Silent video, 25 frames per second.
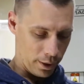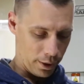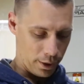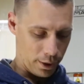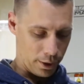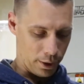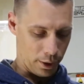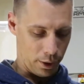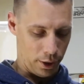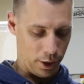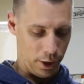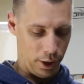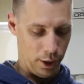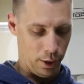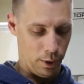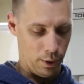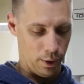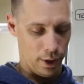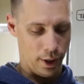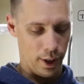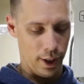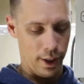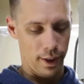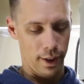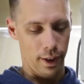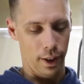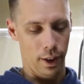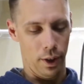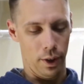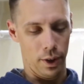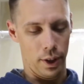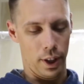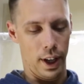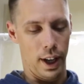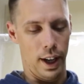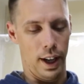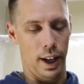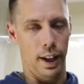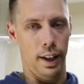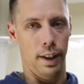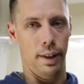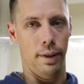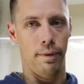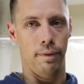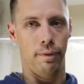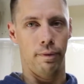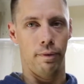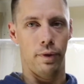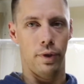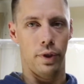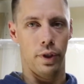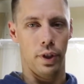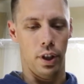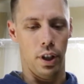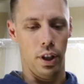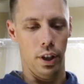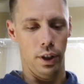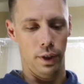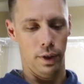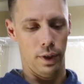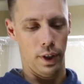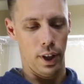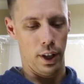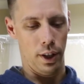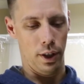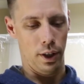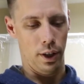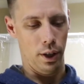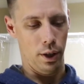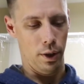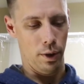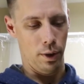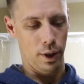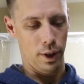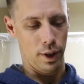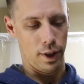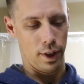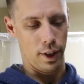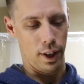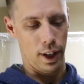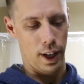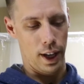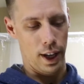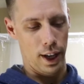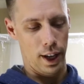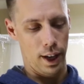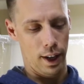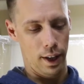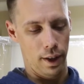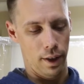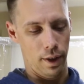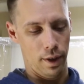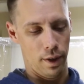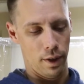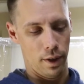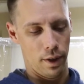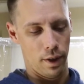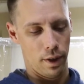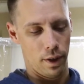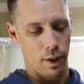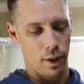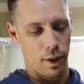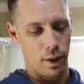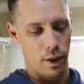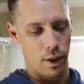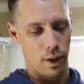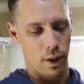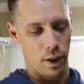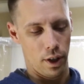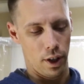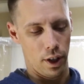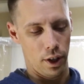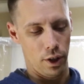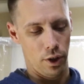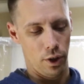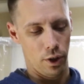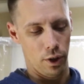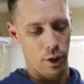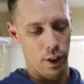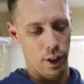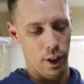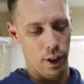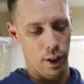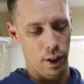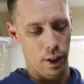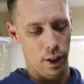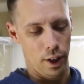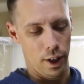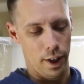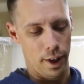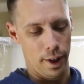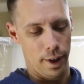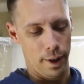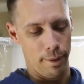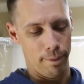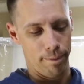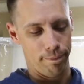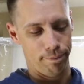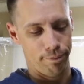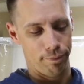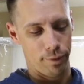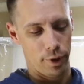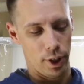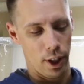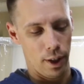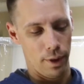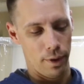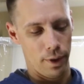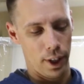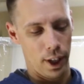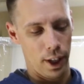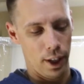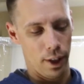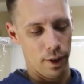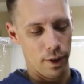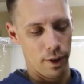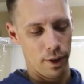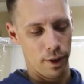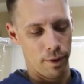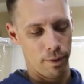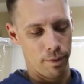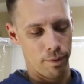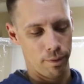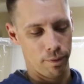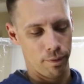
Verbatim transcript: So to use this little guy, all you've got to do is slide on your little dovetails